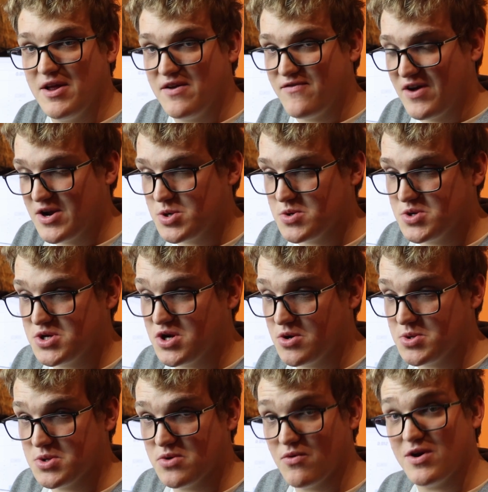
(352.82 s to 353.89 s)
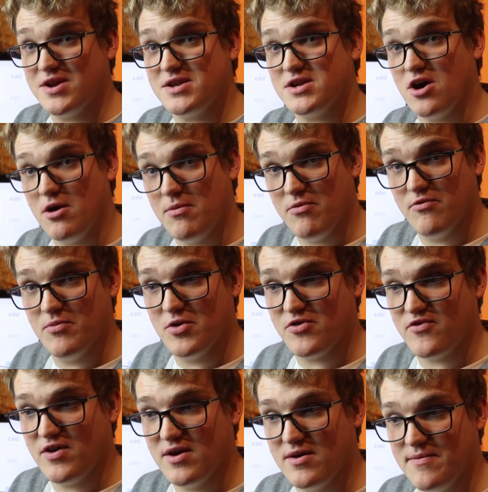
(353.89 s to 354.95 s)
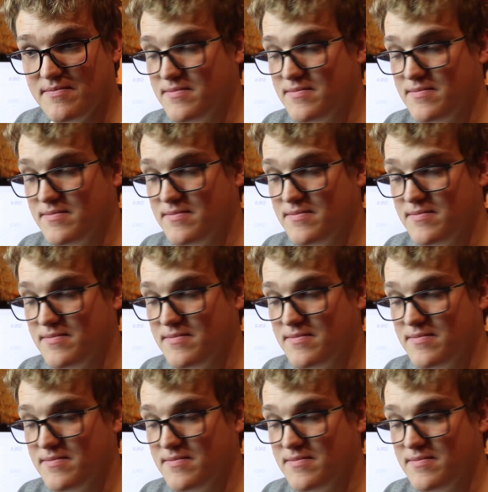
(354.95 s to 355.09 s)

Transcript: manufacturer has chosen the right type of Mosfet.